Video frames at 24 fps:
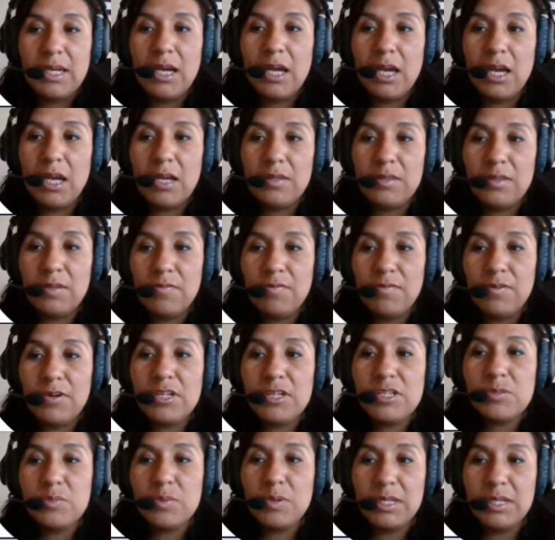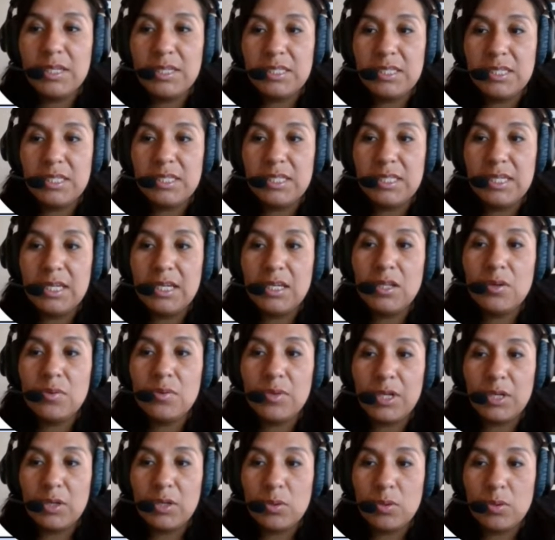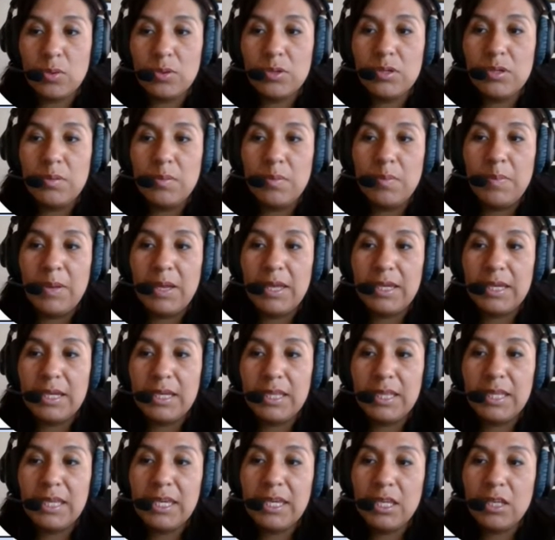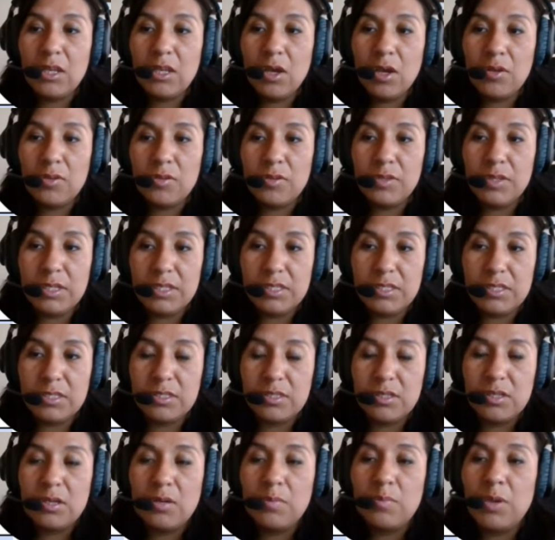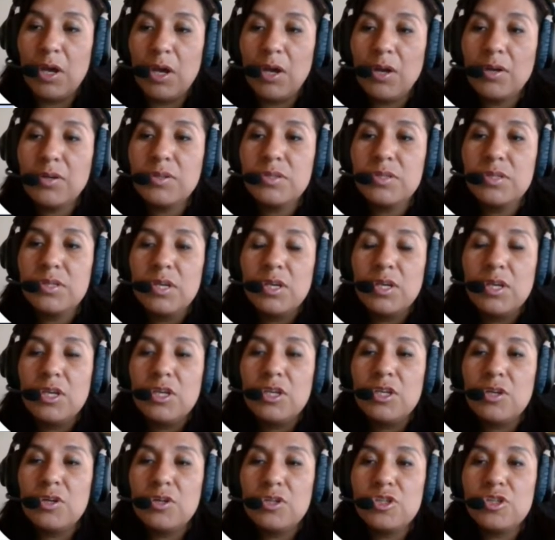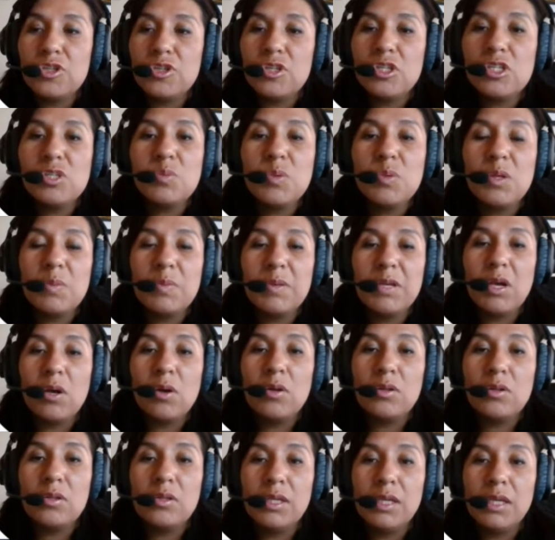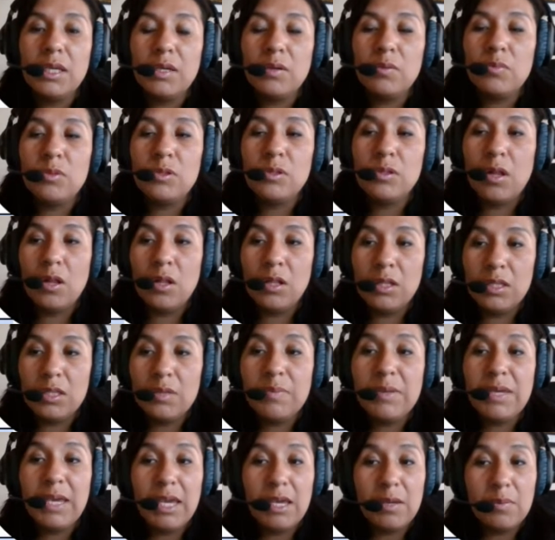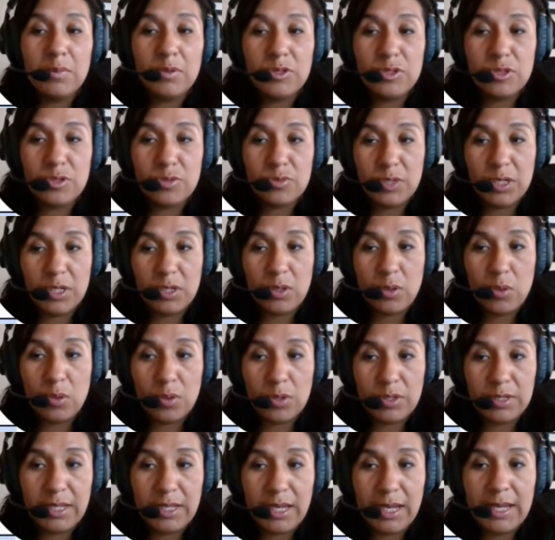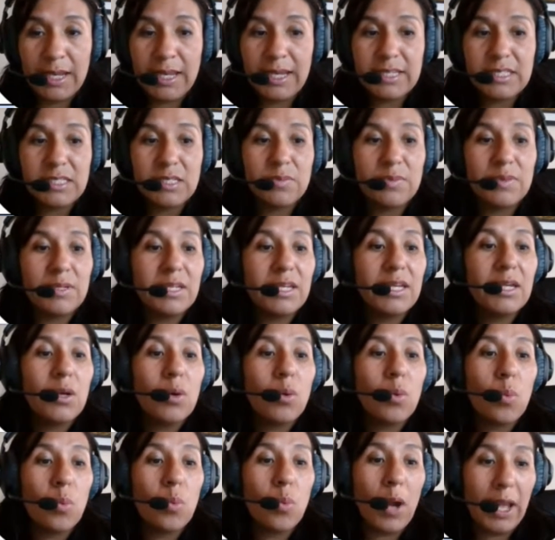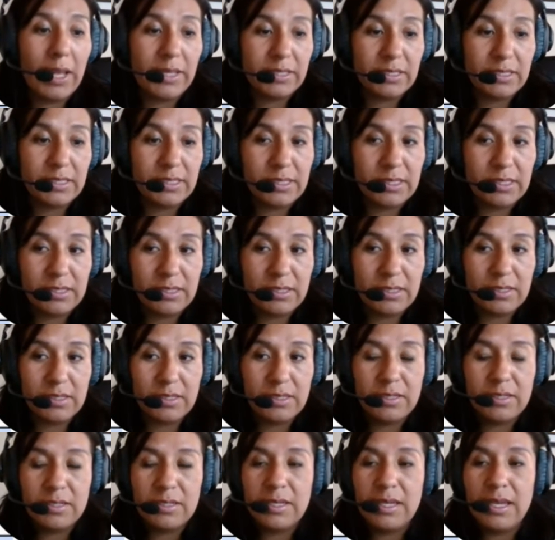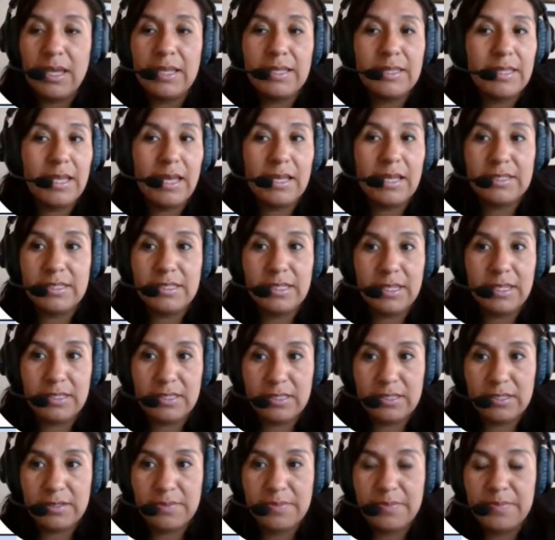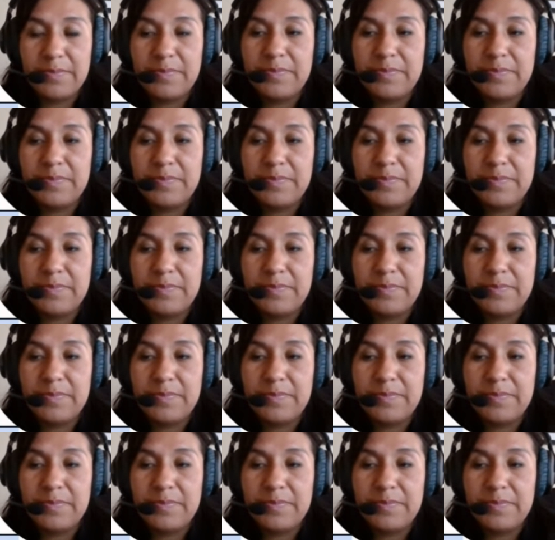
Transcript: The first one is single record. By clicking on this box, your students will only be able to record an activity once, and that's it.